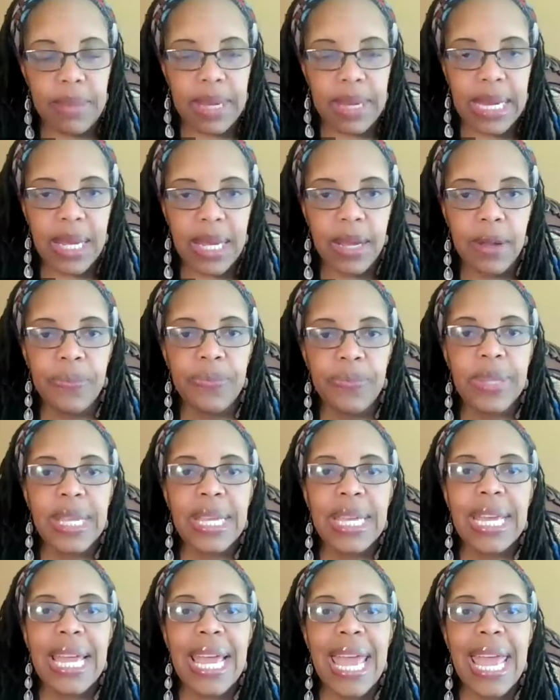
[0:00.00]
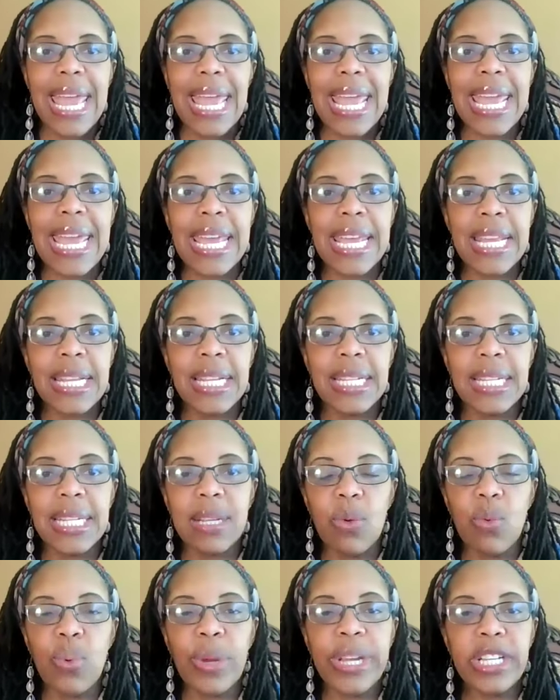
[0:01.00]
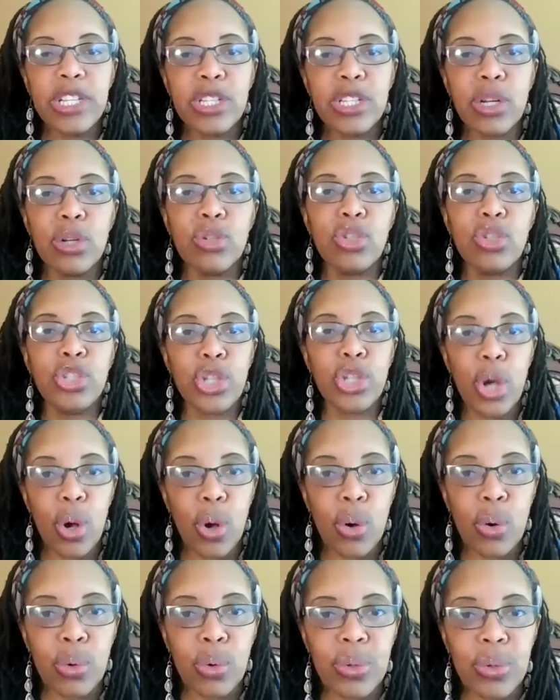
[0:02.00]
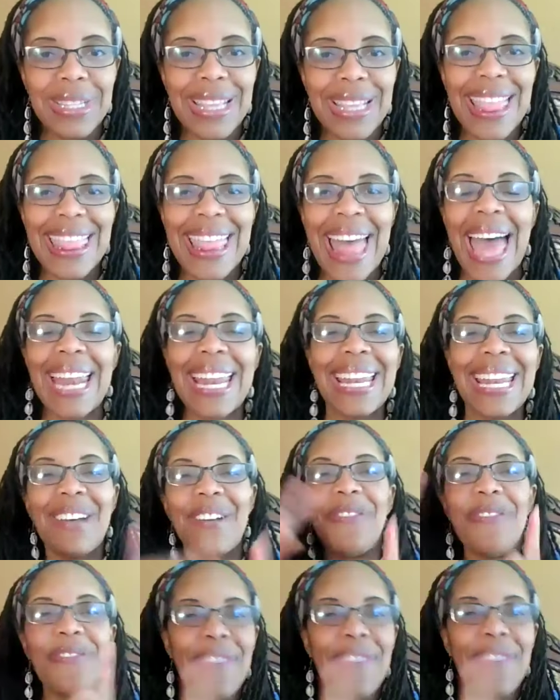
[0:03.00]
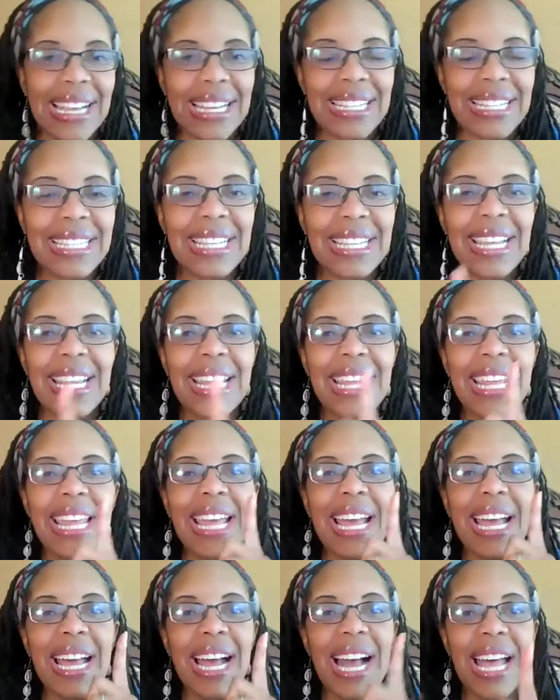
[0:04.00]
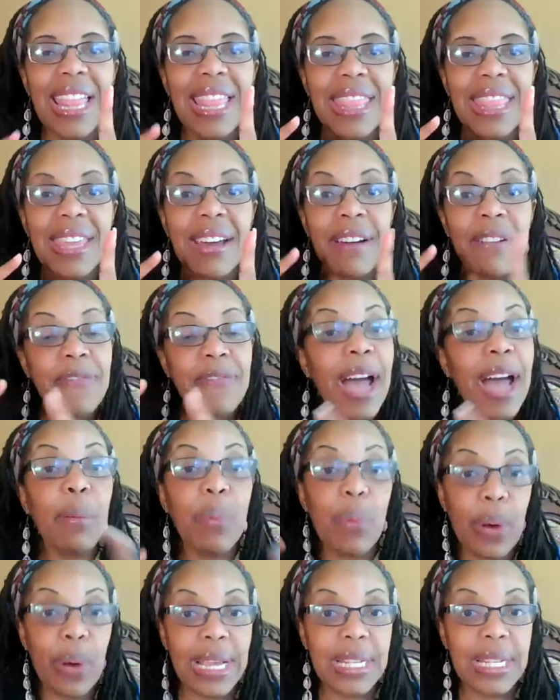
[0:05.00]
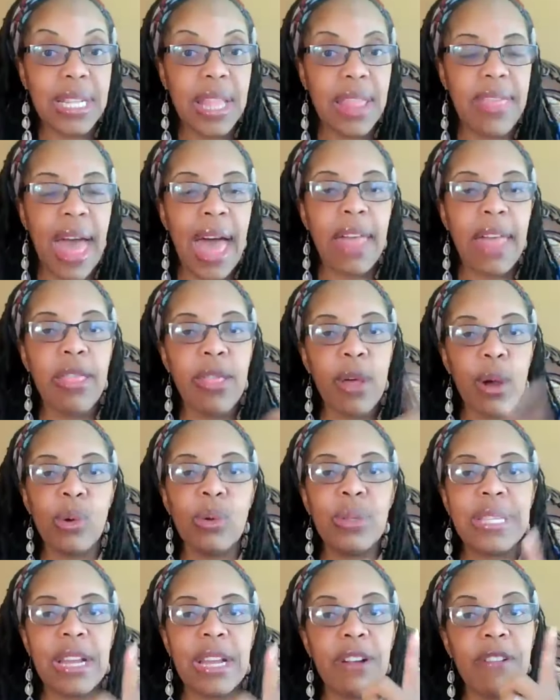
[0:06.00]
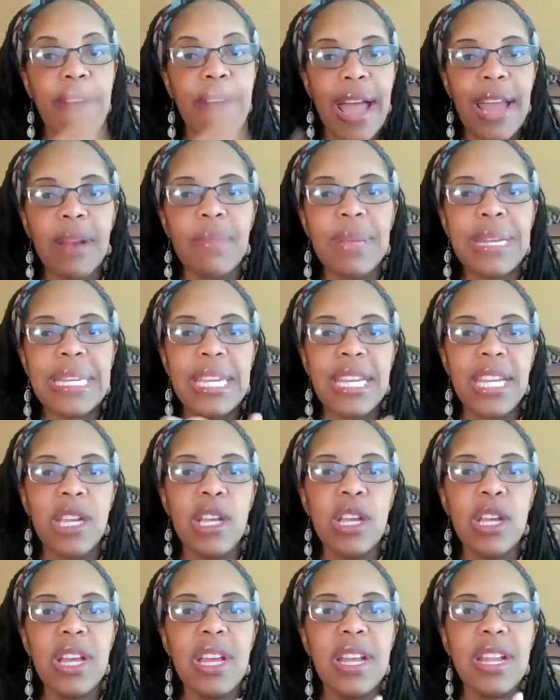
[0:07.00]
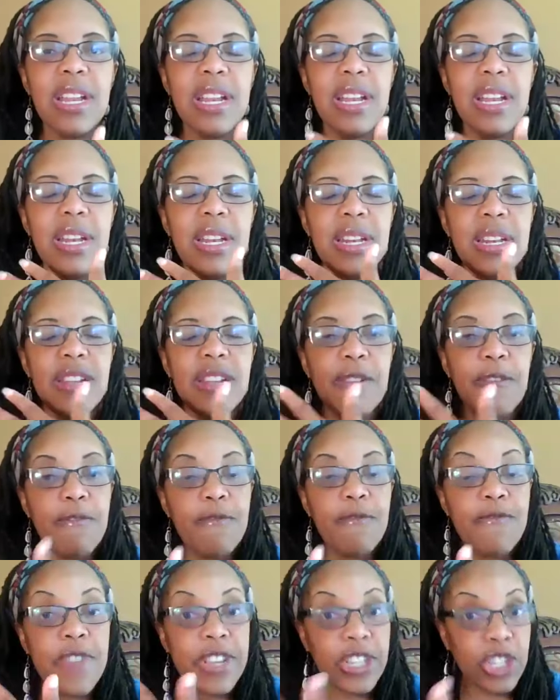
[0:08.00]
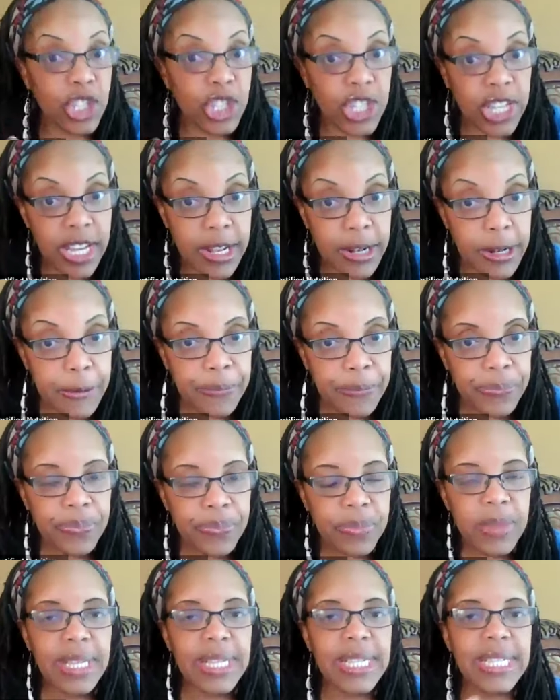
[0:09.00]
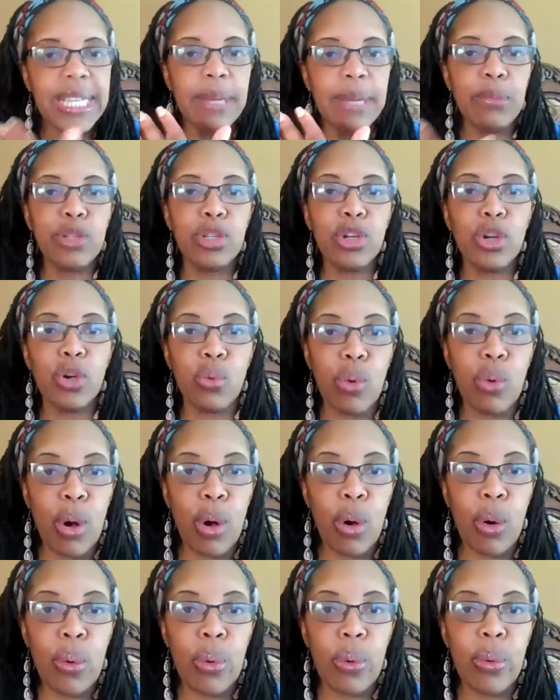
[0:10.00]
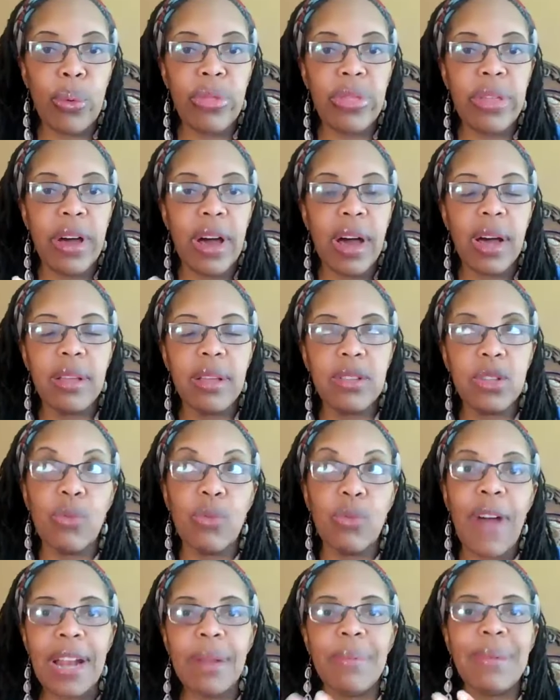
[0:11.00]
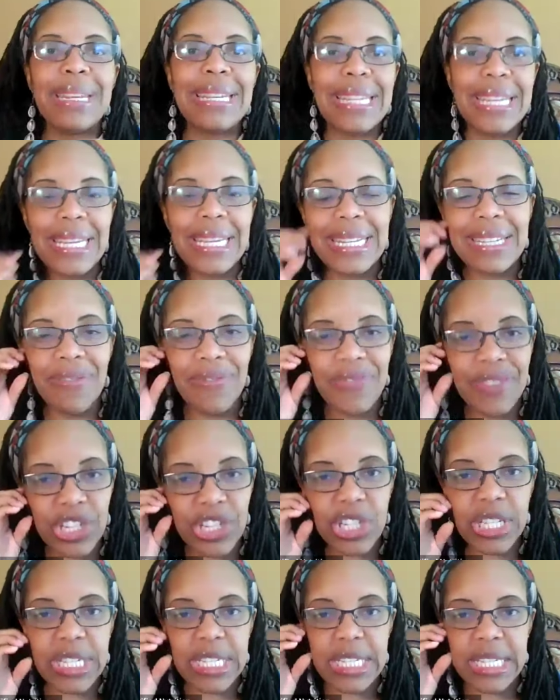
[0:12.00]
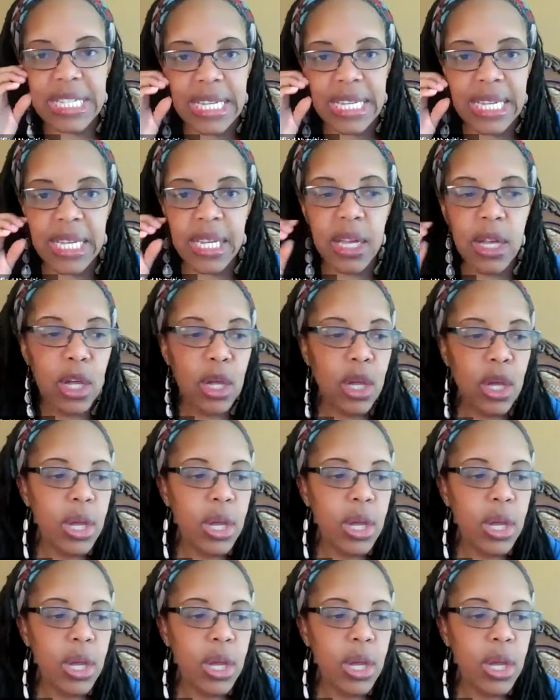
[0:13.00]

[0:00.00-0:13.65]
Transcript: to me, is research shows that it affects the fibroids, that those that are vitamin D deficient seem to grow so vitamin D deficiency